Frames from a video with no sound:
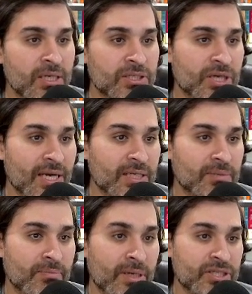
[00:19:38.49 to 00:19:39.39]
track
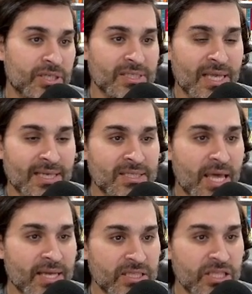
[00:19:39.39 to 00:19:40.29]
metrics like
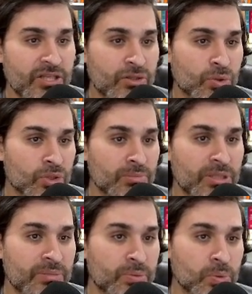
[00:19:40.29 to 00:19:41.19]
staked ETH, total
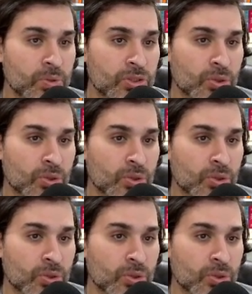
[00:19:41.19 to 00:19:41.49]
mini pools,